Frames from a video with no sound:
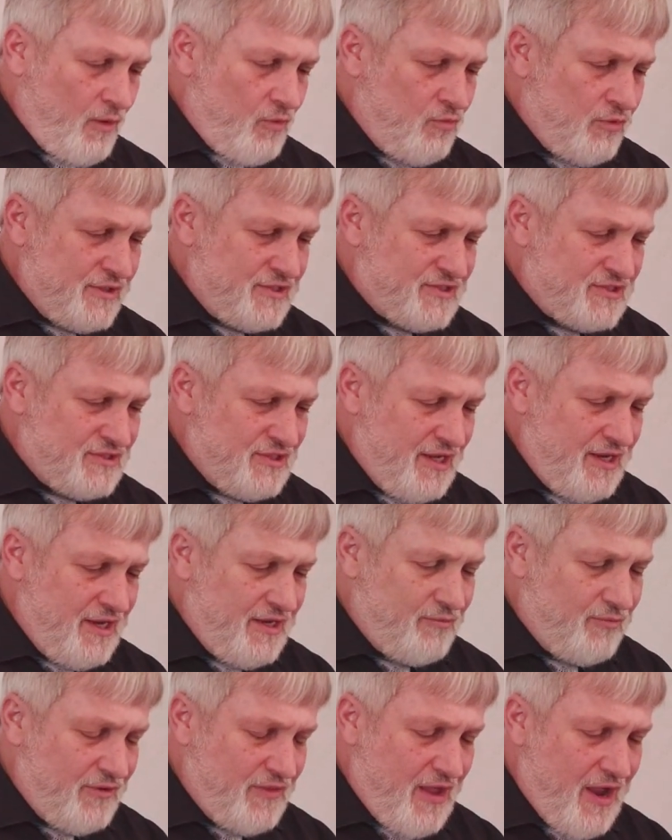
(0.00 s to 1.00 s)
would
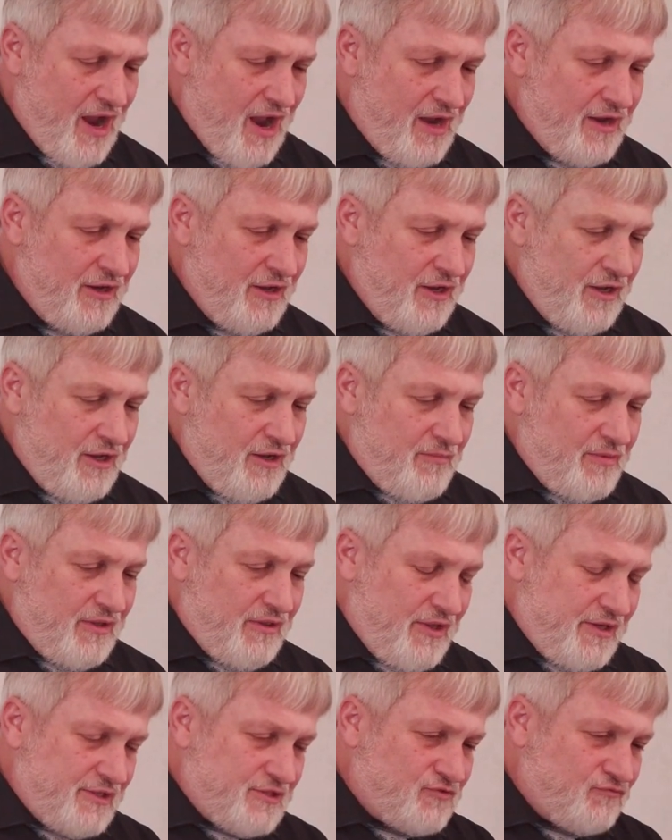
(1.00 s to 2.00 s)
stay with that. But
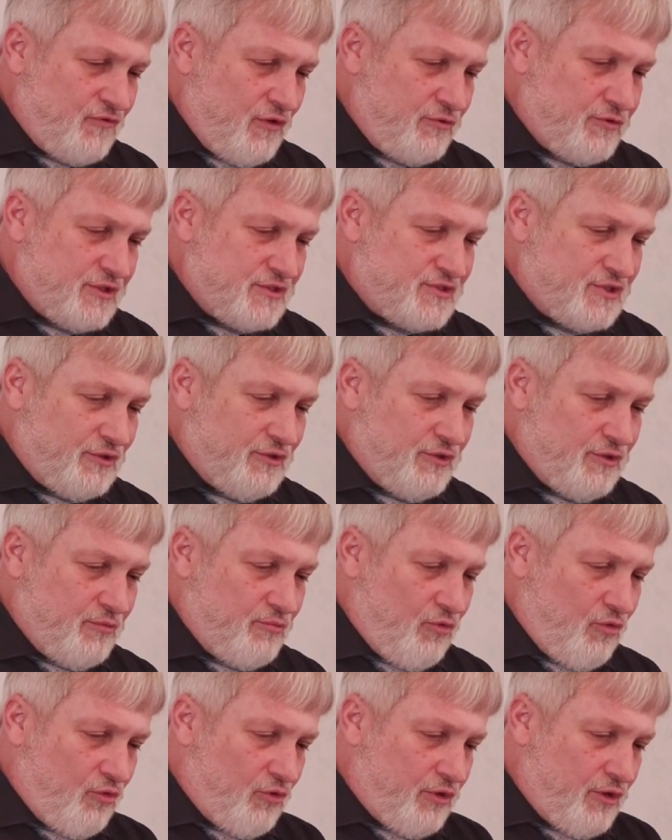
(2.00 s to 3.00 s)
let us focus a little
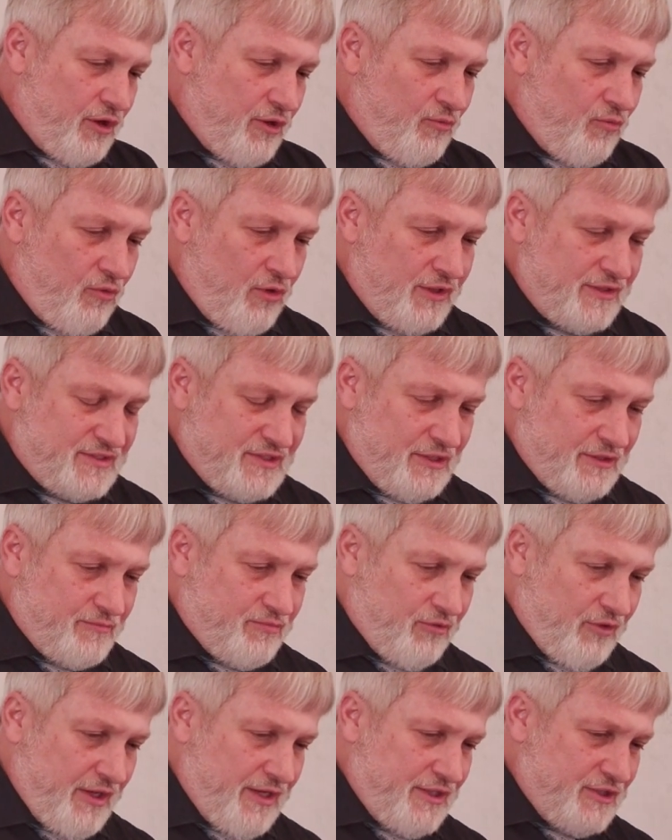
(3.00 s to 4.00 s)
more on what took
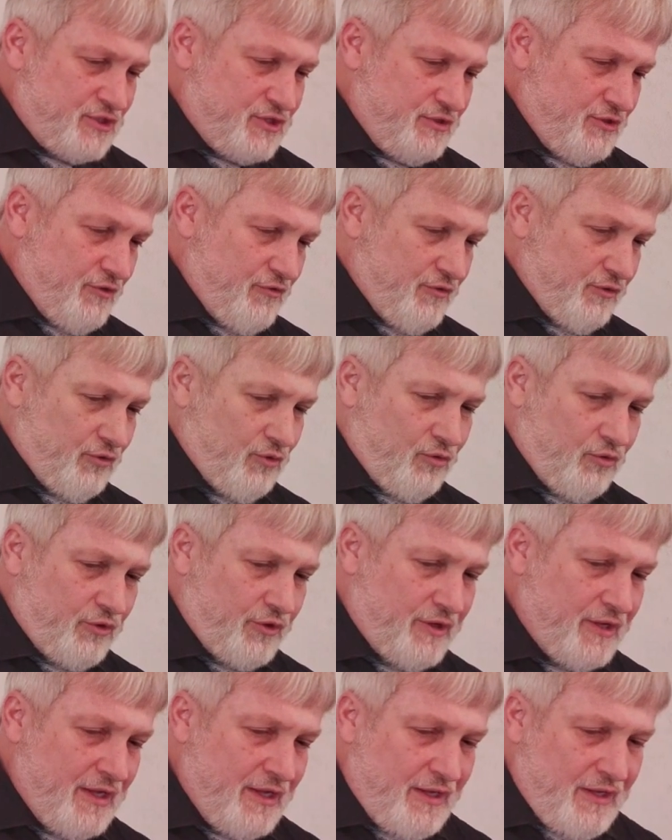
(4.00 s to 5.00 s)
place. You know, the
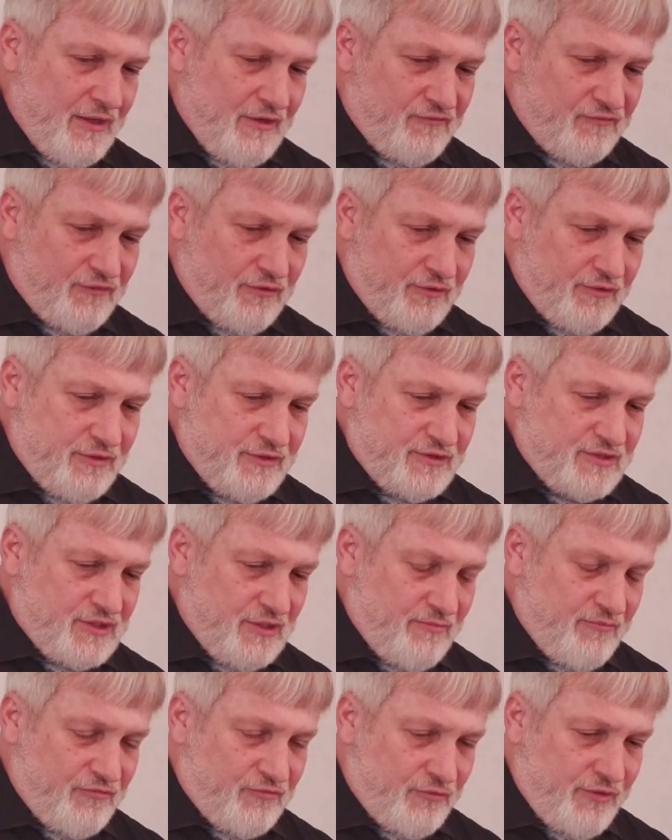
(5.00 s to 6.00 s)
Lord for
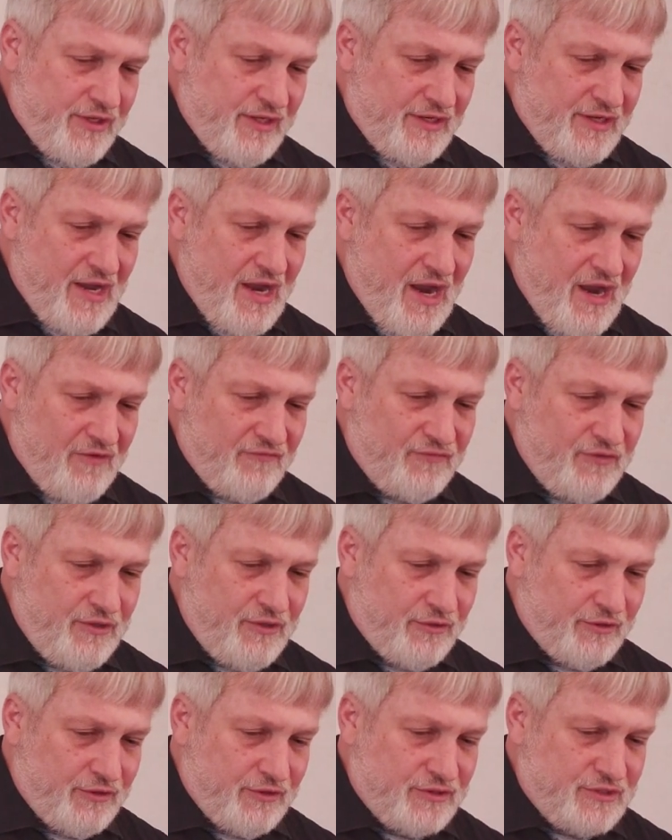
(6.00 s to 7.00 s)
some three and a half
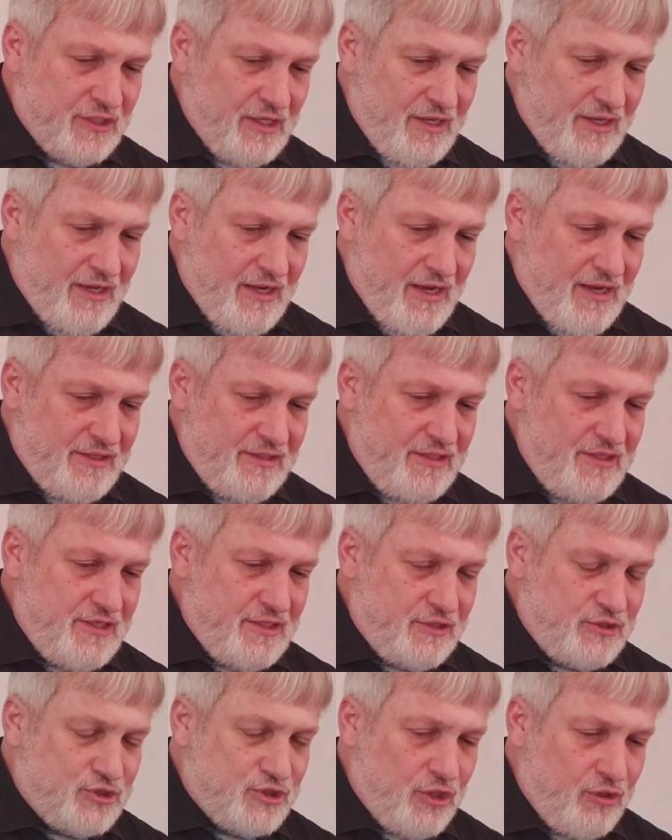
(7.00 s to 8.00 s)
years, and he
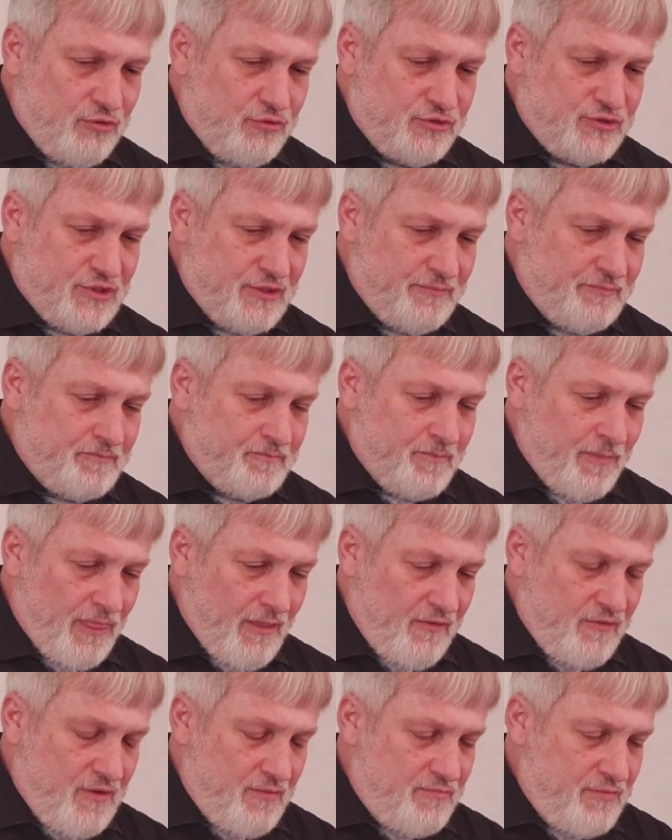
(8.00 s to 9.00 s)
had chosen
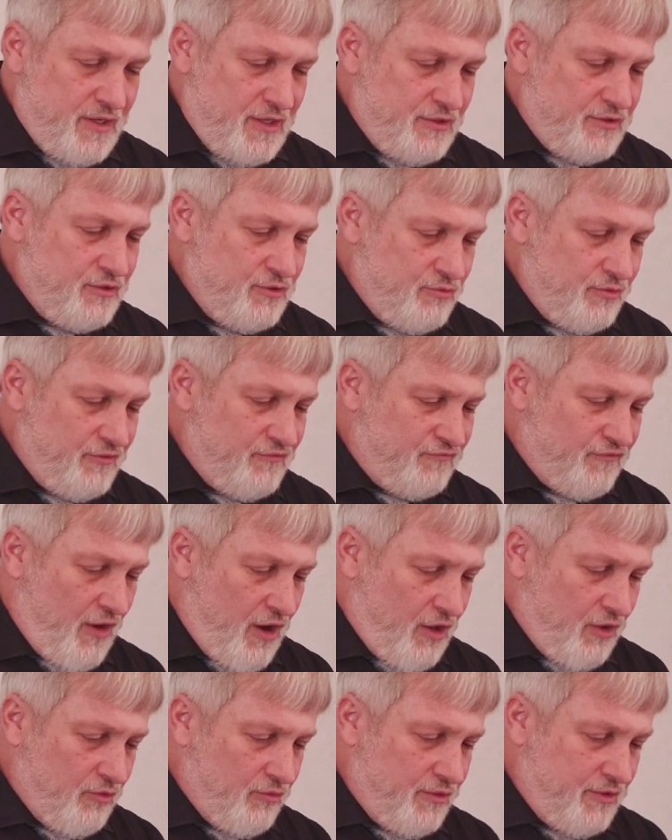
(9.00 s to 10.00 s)
the men who would
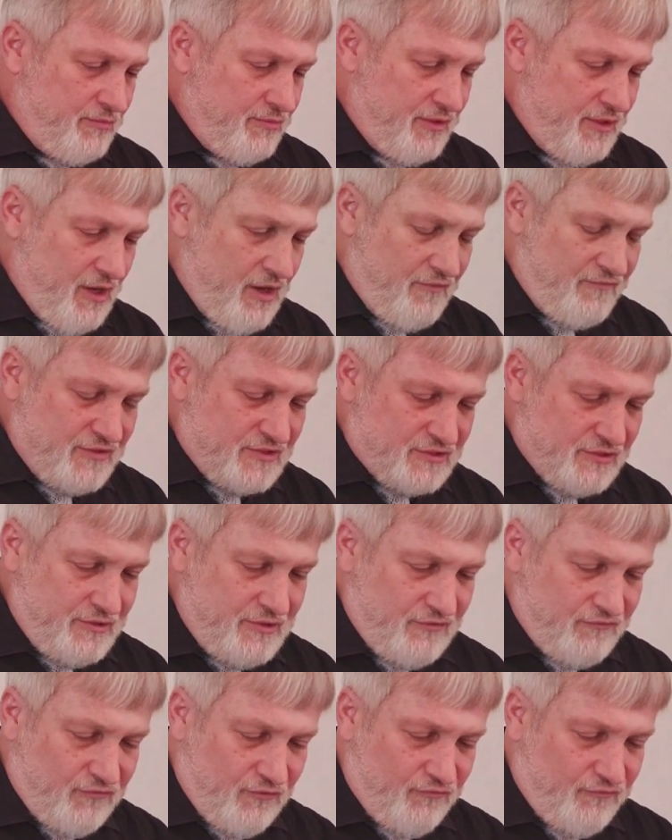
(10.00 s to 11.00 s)
follow him. And obviously,
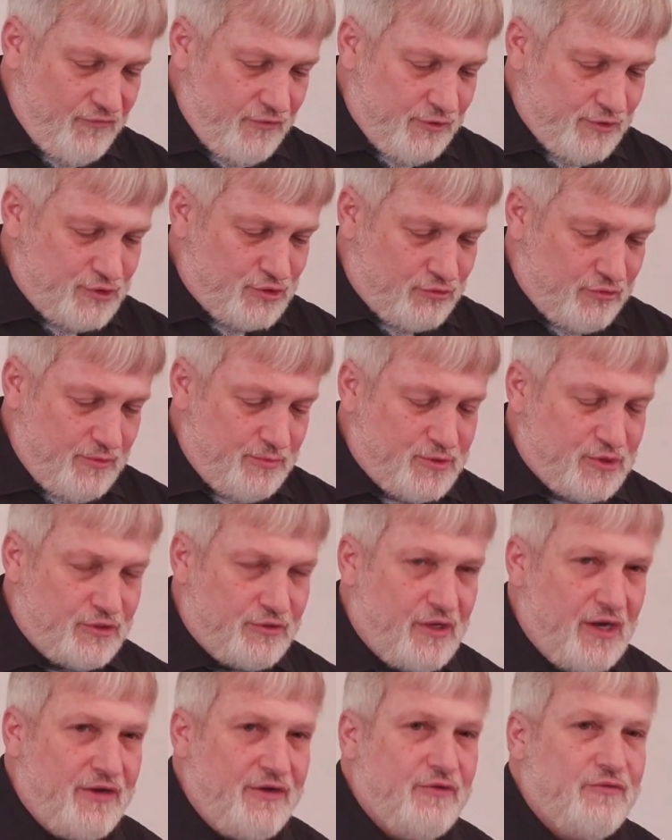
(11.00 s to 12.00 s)
to fulfill
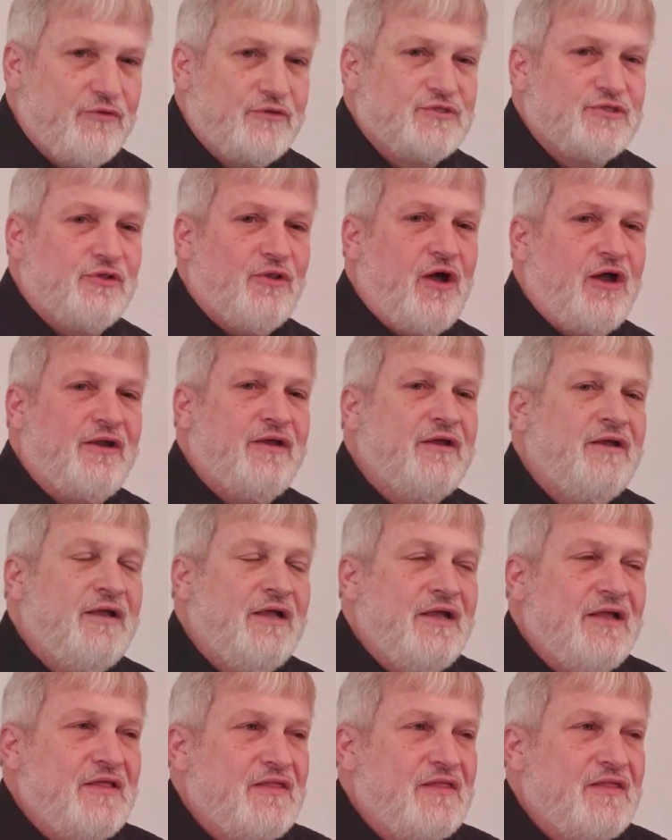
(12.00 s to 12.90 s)
scripture, I know there's a lot of